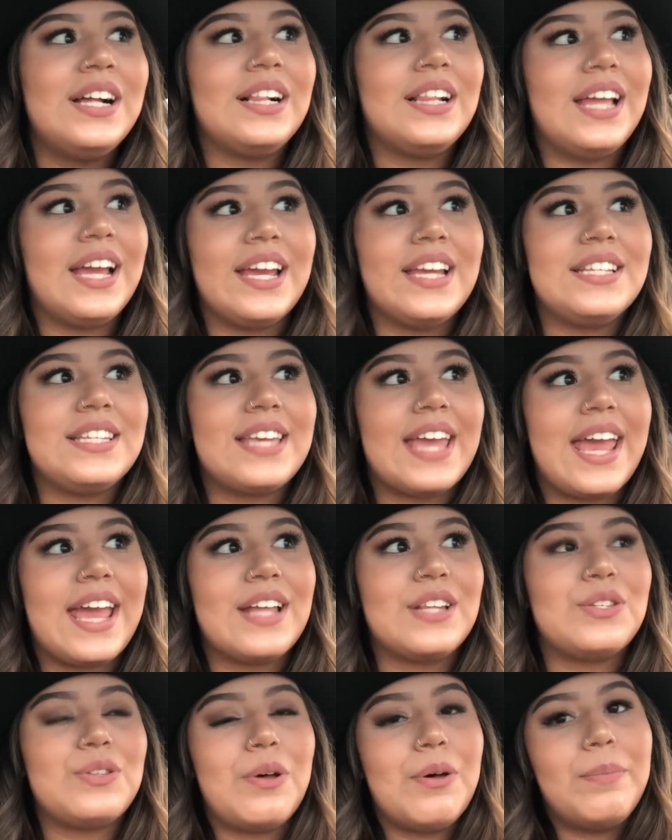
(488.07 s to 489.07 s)
clients
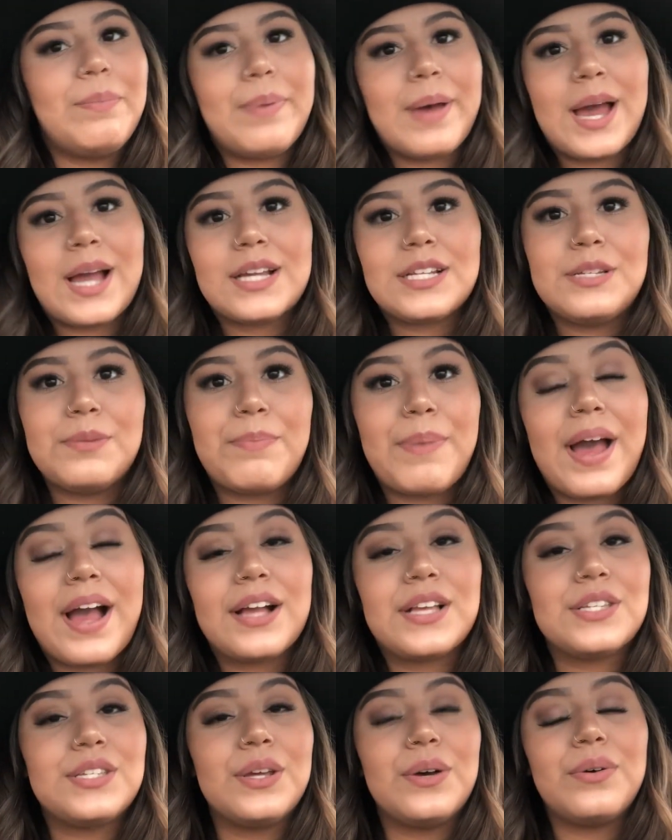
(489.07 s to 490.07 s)
cancel back to
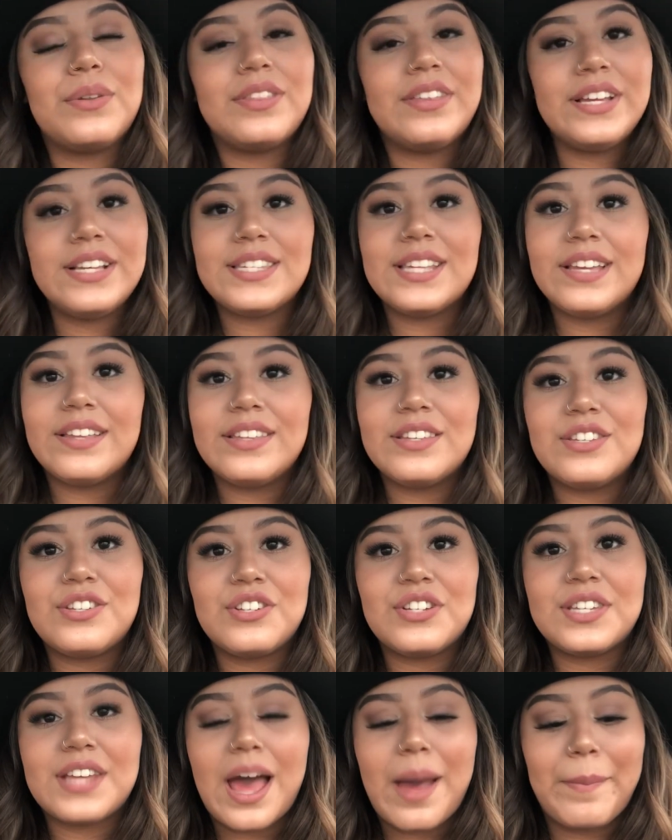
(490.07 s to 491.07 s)
back, so things like
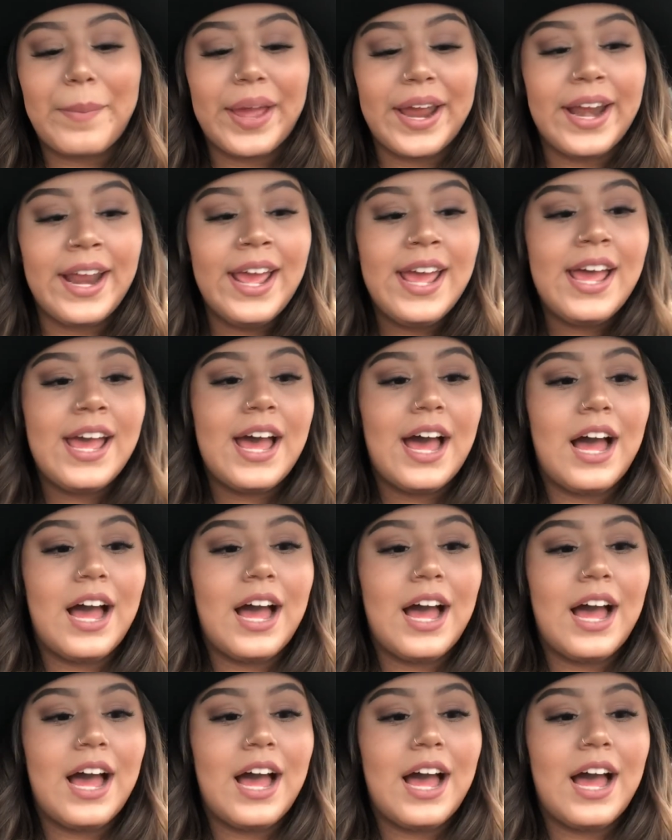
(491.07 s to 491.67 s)
this just happen,